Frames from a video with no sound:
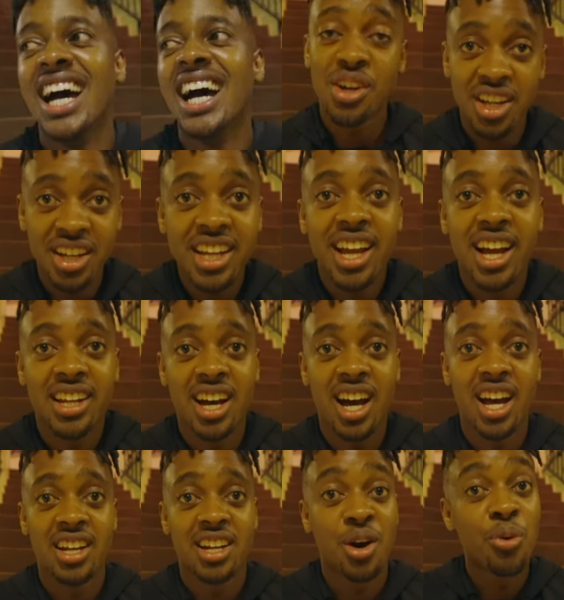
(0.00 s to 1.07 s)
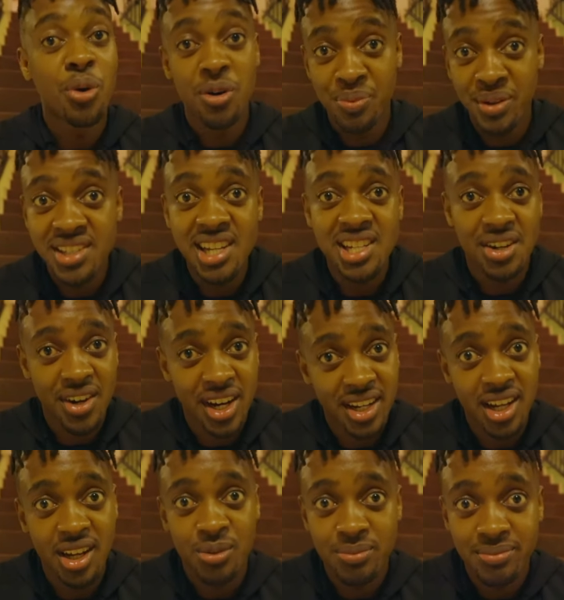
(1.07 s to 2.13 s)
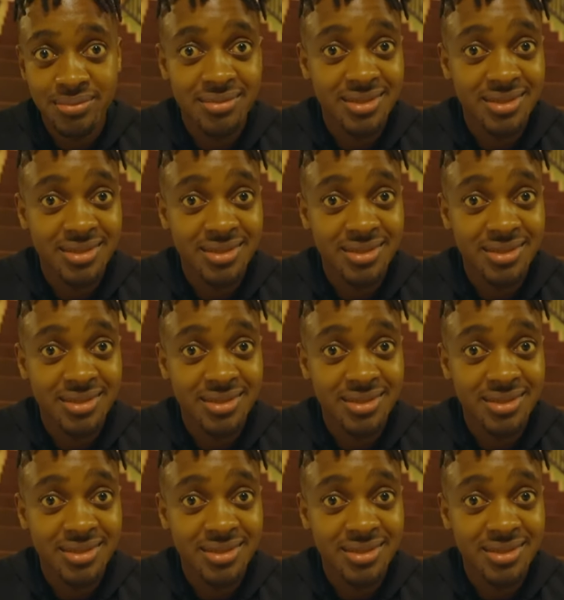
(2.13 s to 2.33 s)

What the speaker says: You're looking at an award presenter right now.